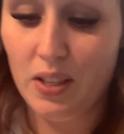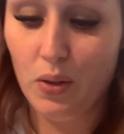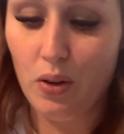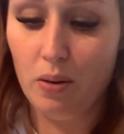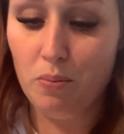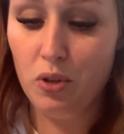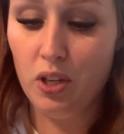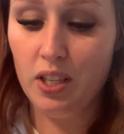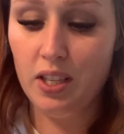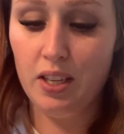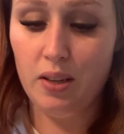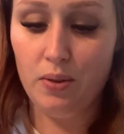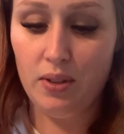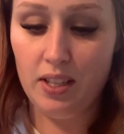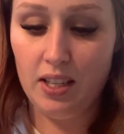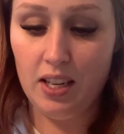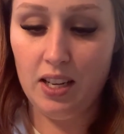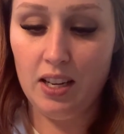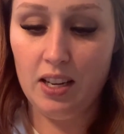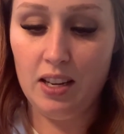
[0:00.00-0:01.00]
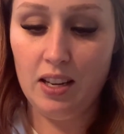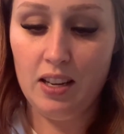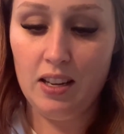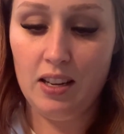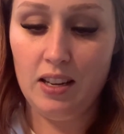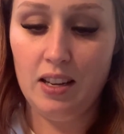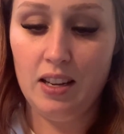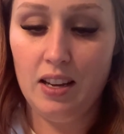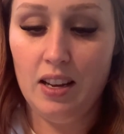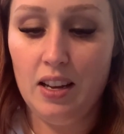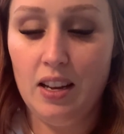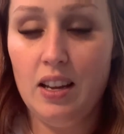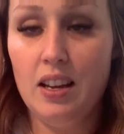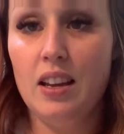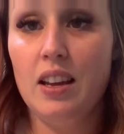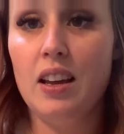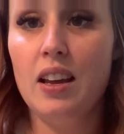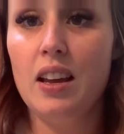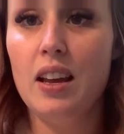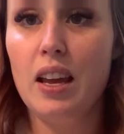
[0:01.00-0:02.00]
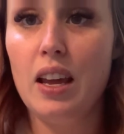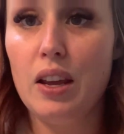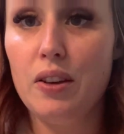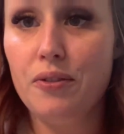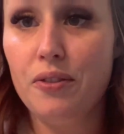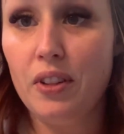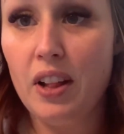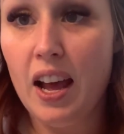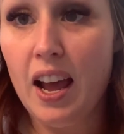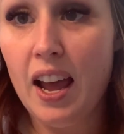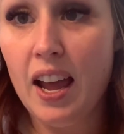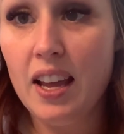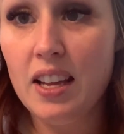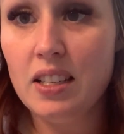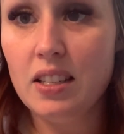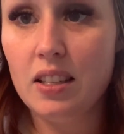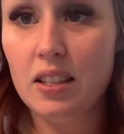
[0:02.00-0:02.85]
I'm just using a flat,